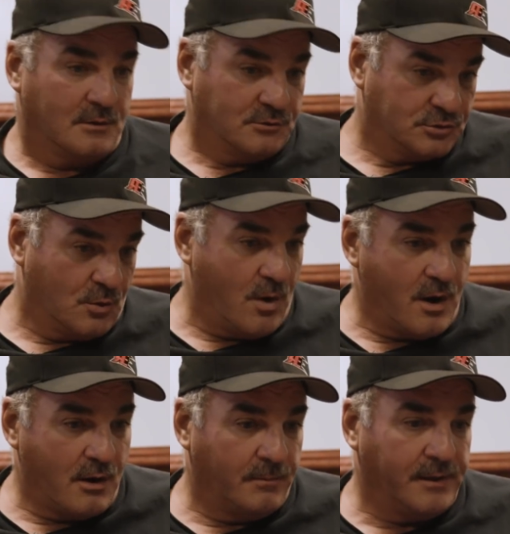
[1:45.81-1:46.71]

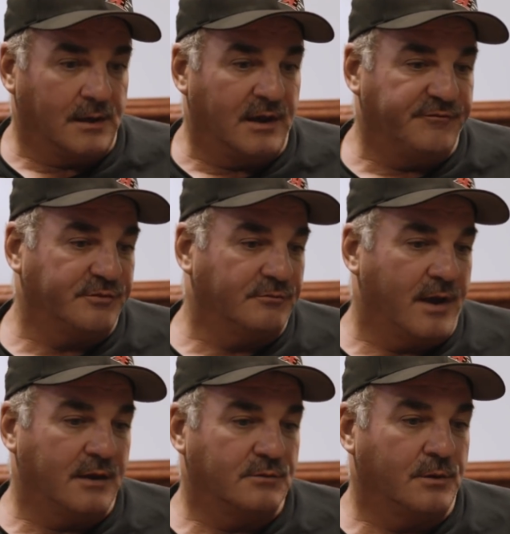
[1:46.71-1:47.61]
square, make lefts and
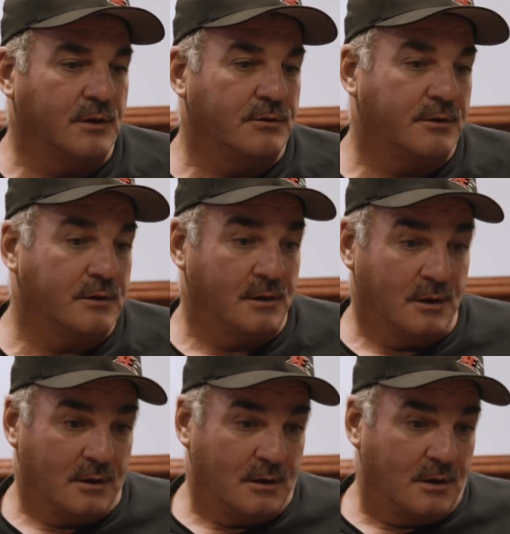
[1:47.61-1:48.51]
rights, we go to
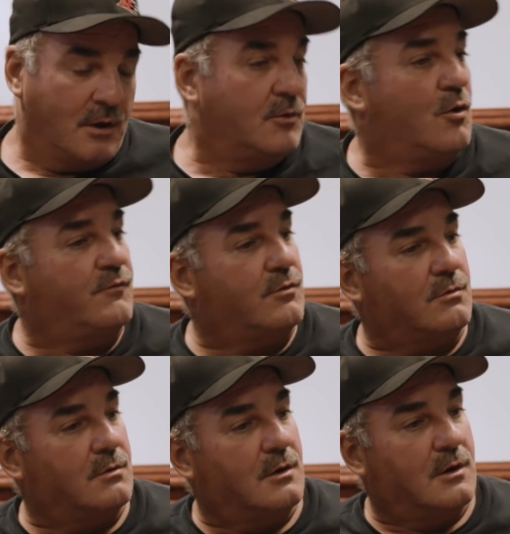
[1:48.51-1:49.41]
an oval.